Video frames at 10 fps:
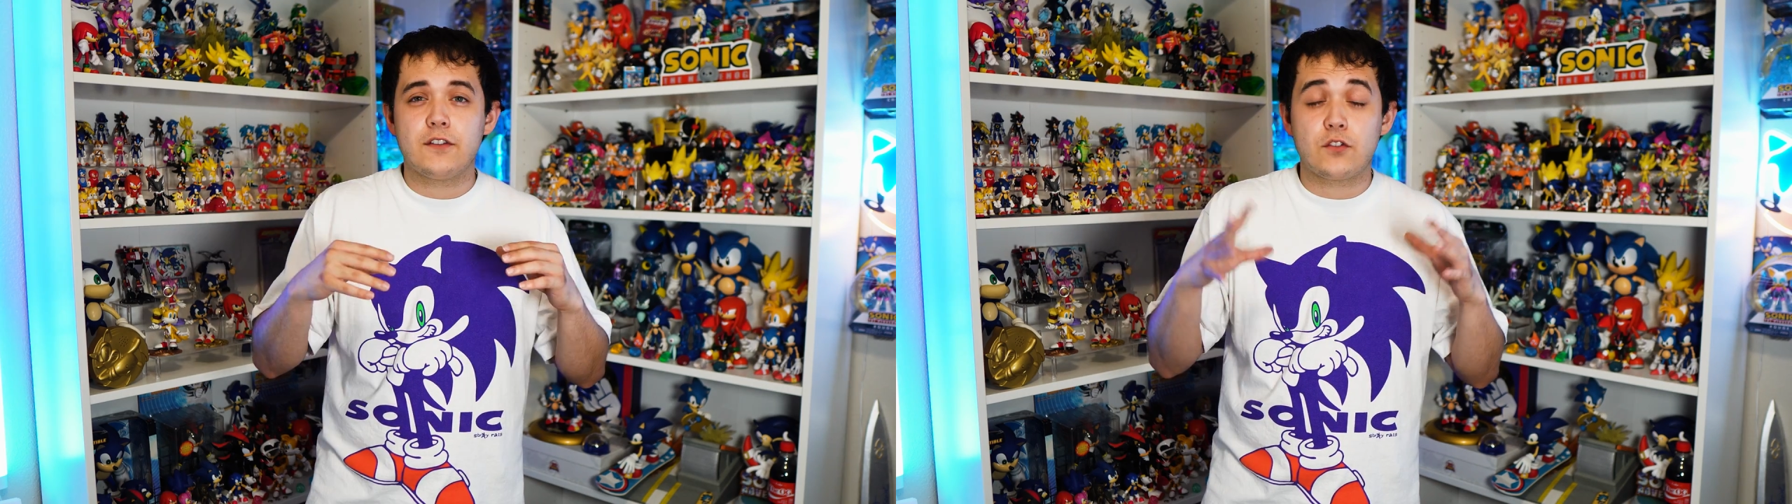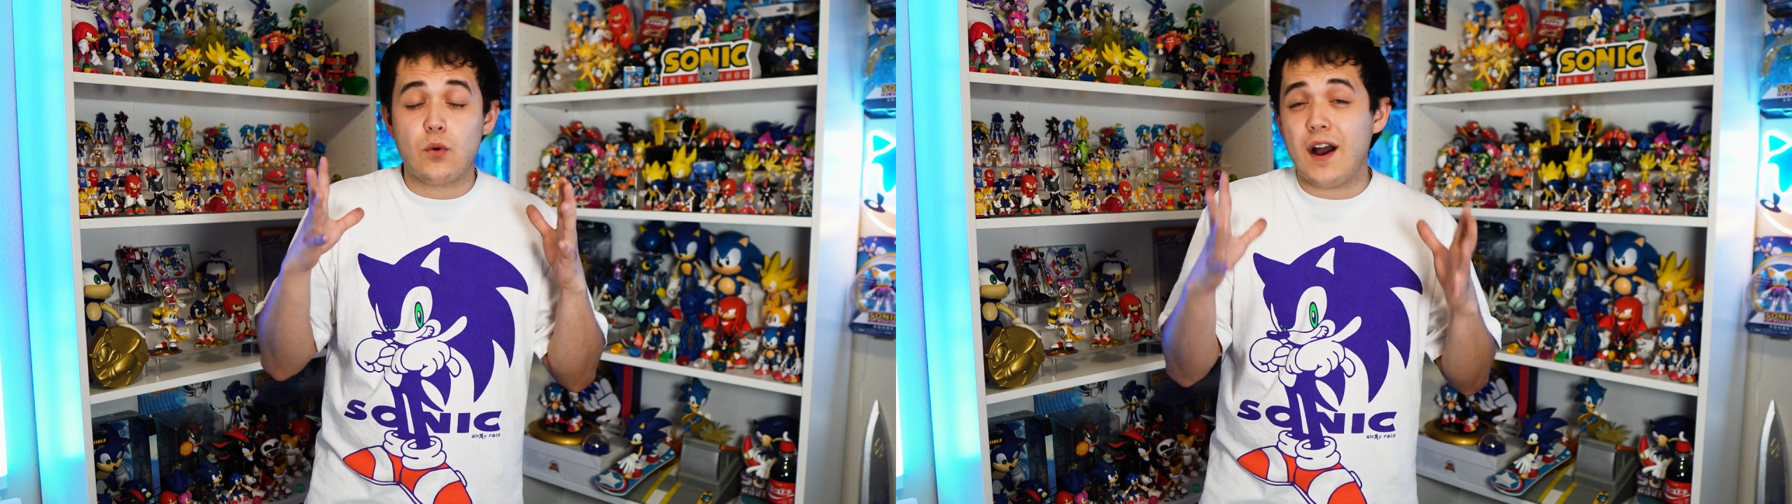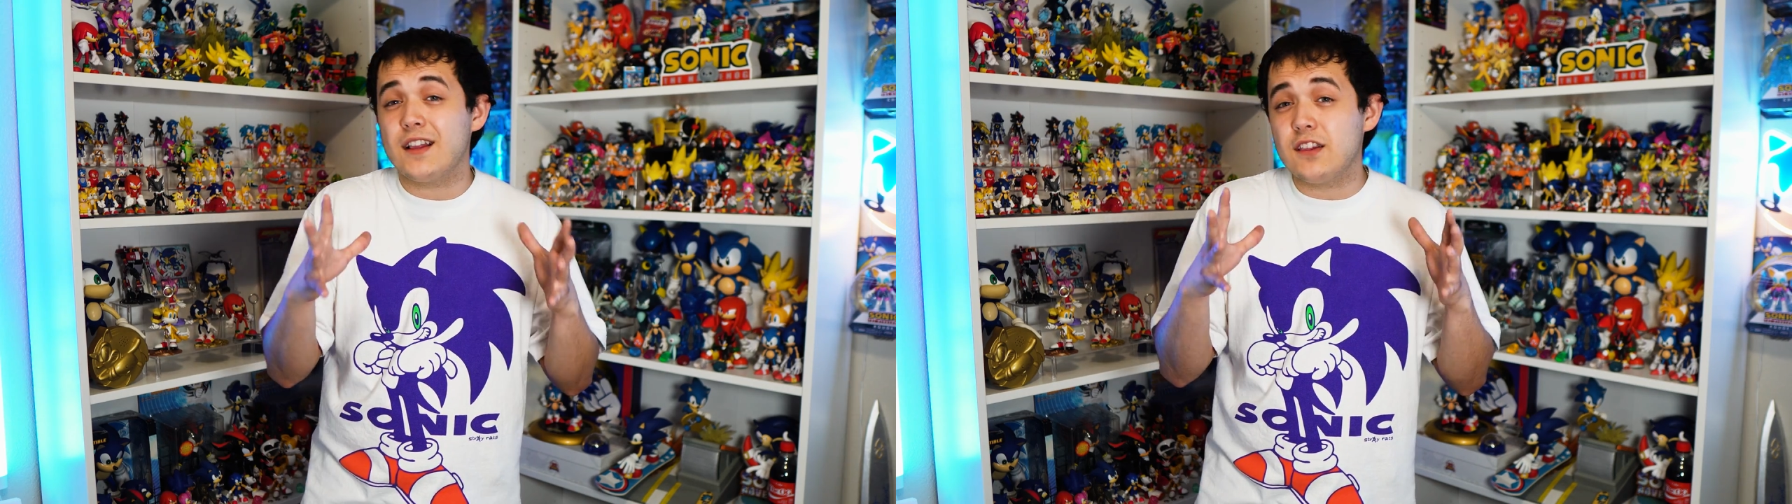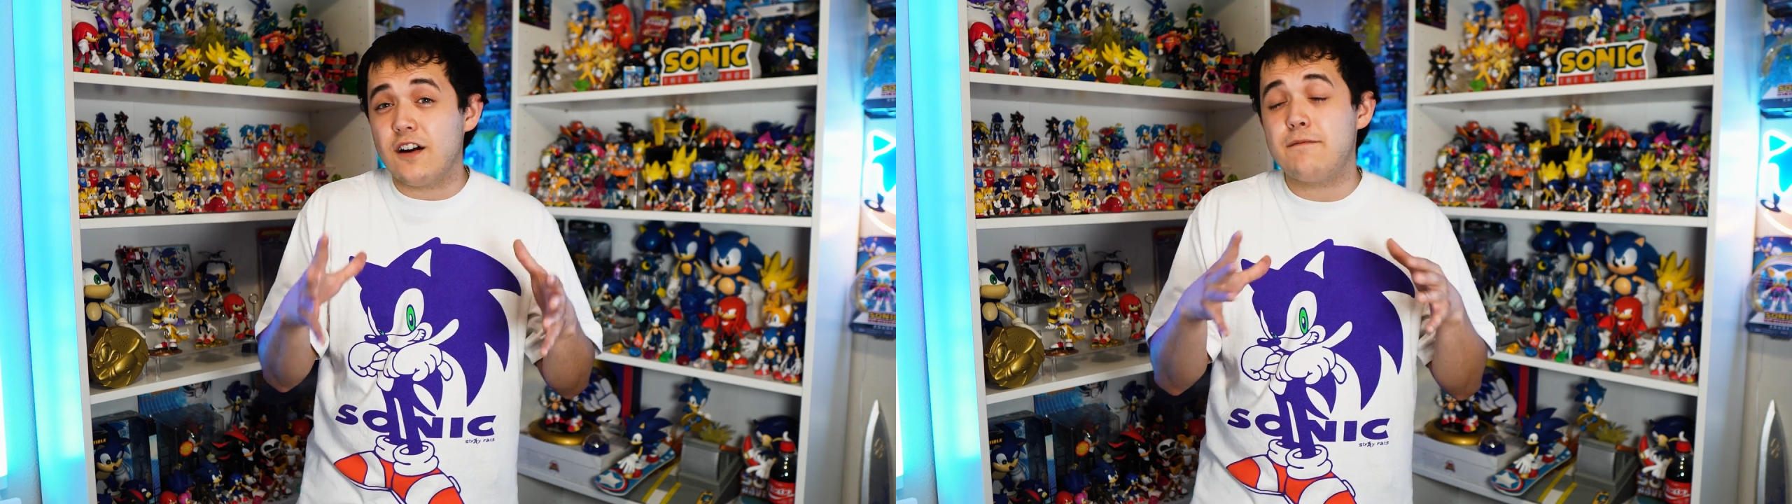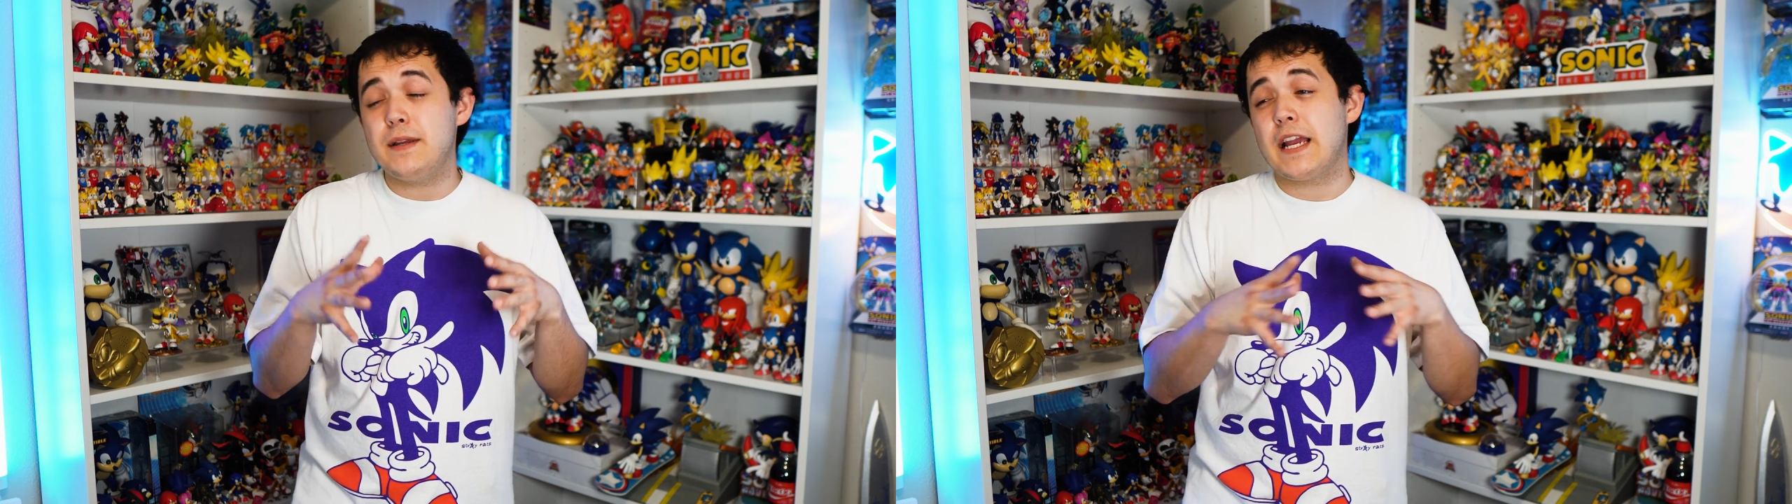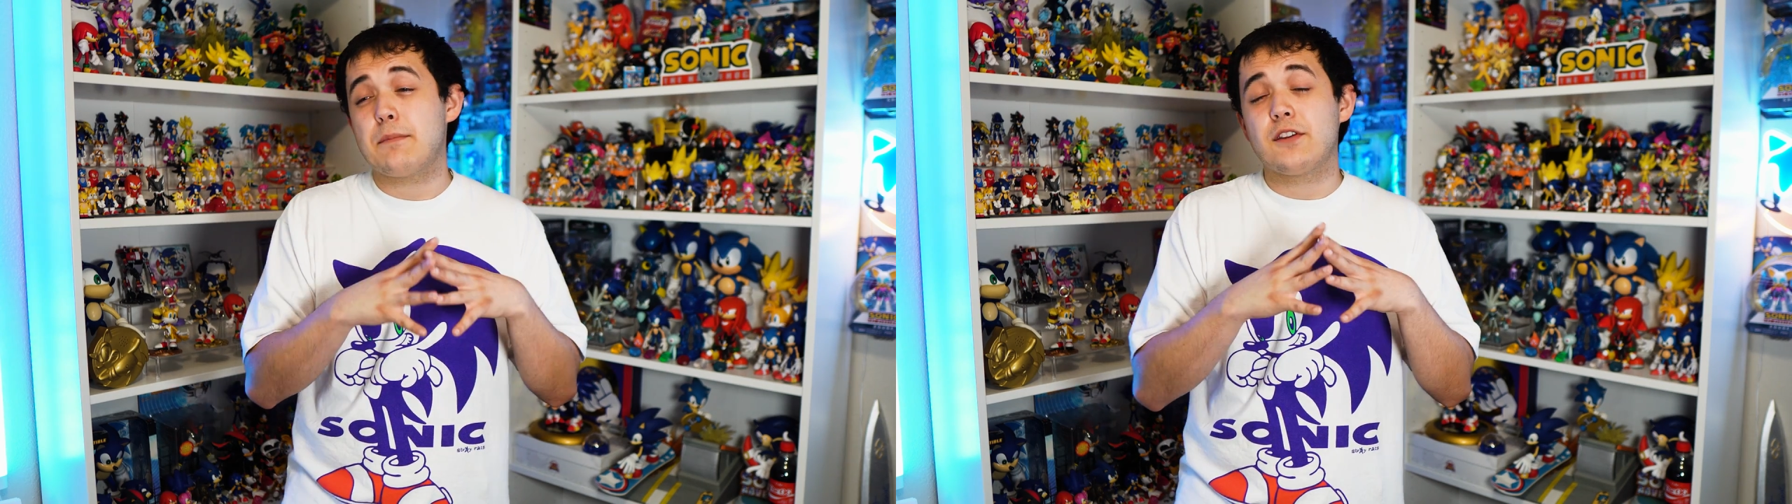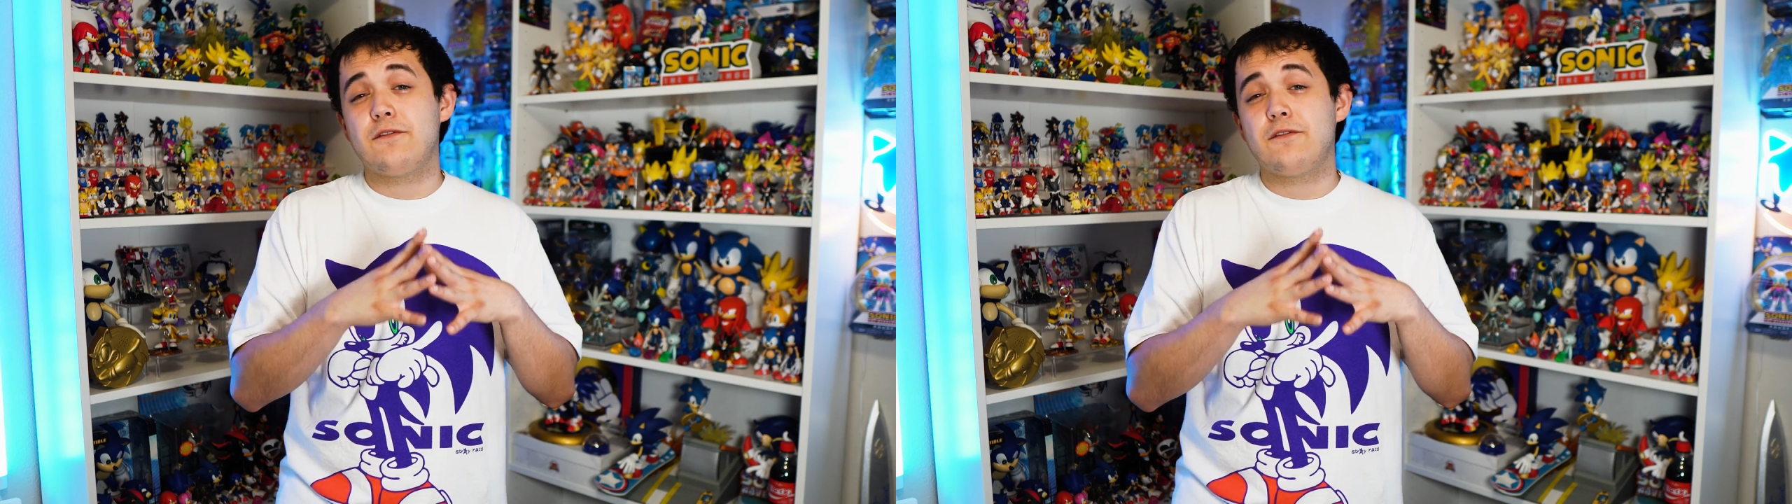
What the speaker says: So I love being able to